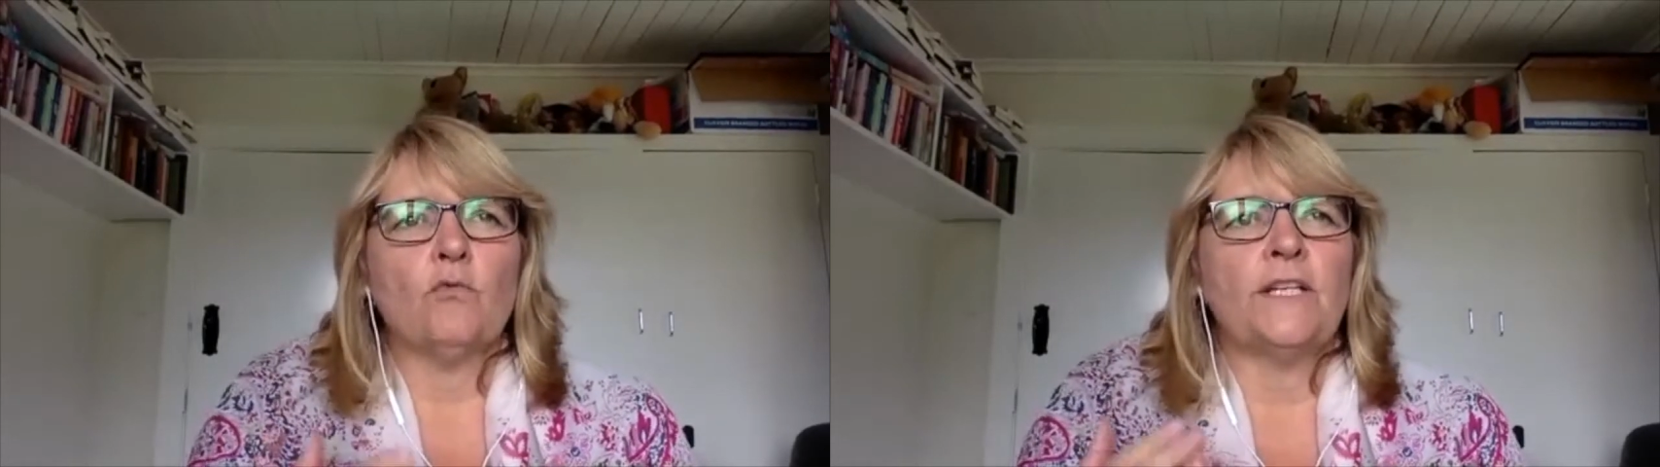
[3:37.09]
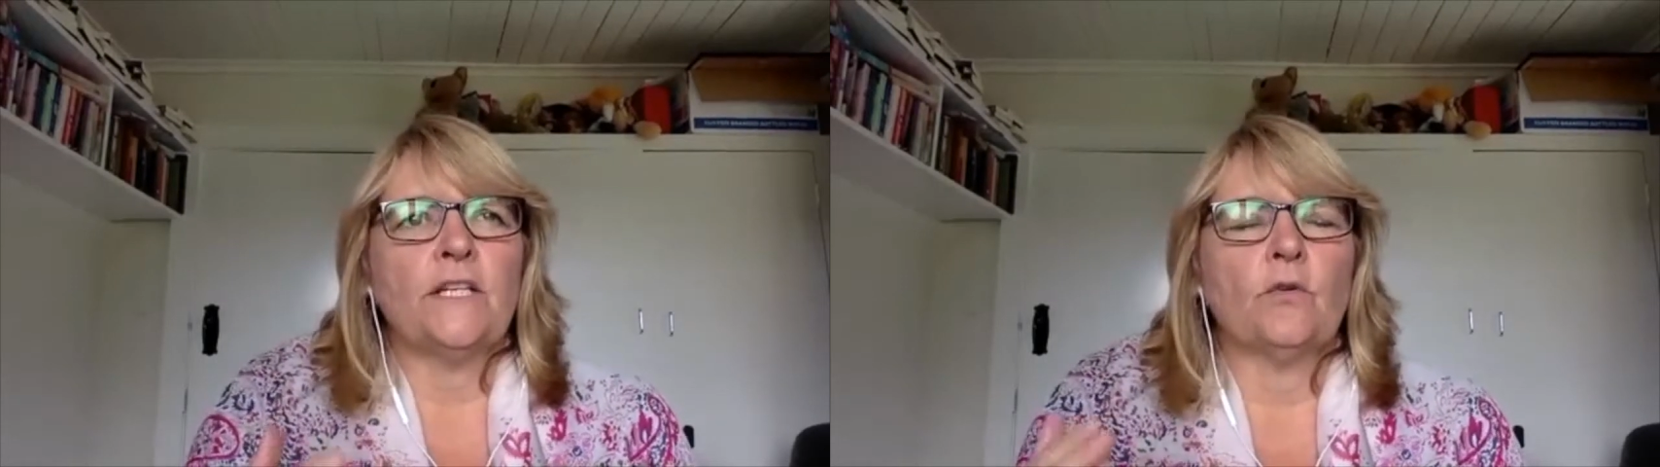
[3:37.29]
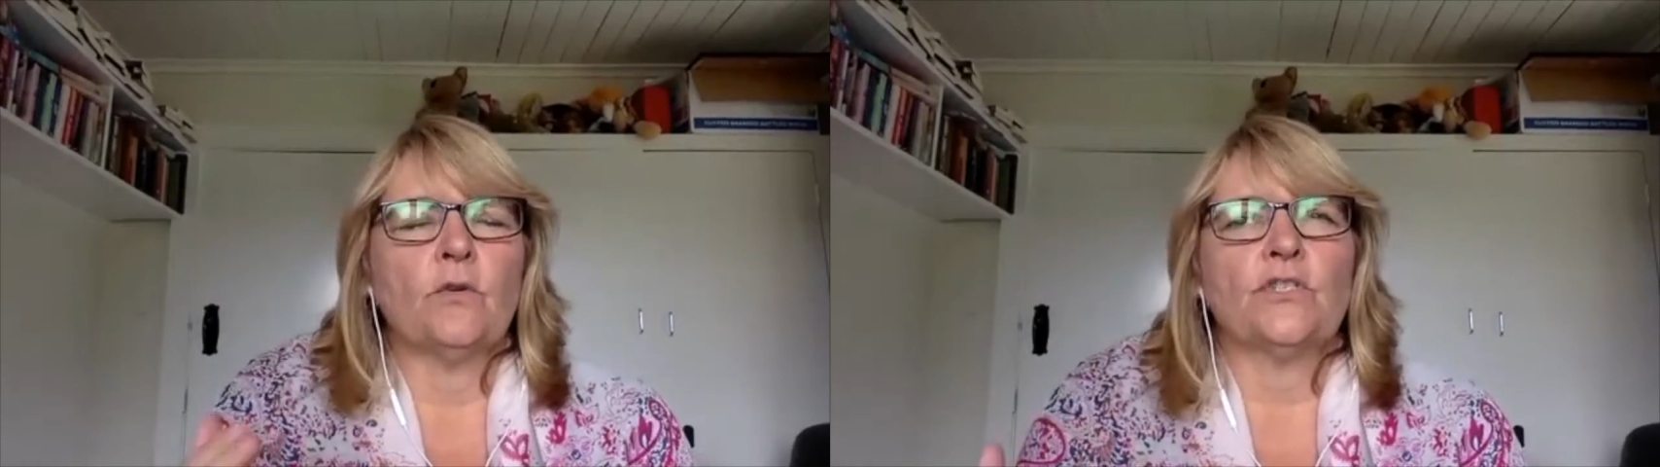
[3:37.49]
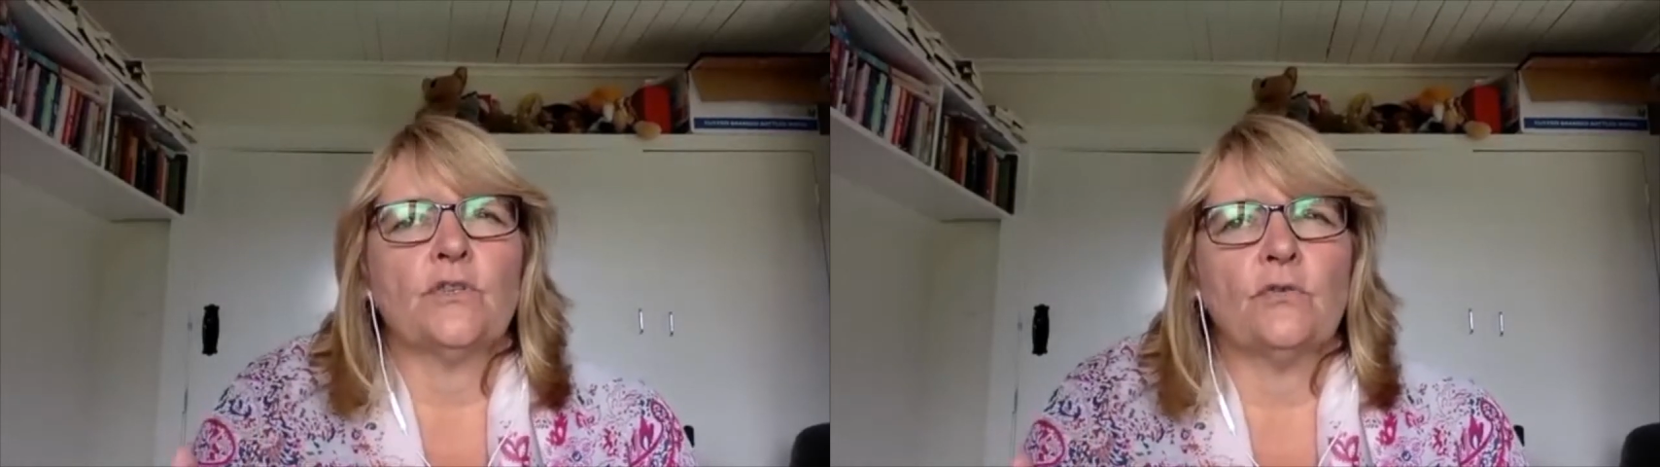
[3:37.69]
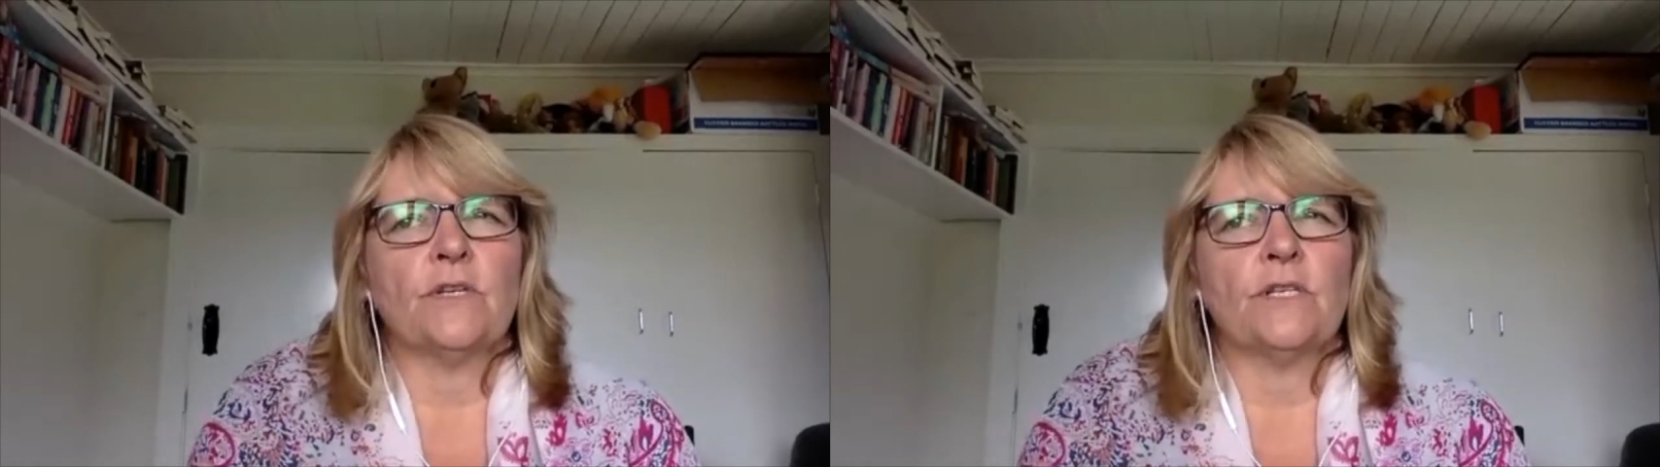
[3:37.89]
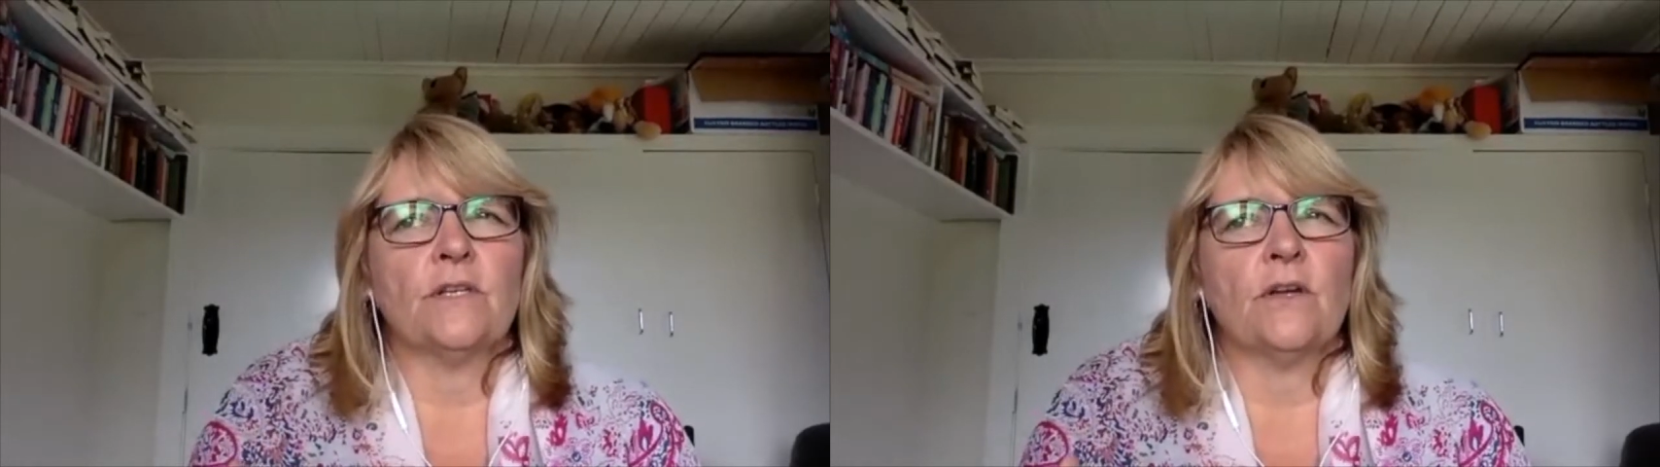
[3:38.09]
write across genres,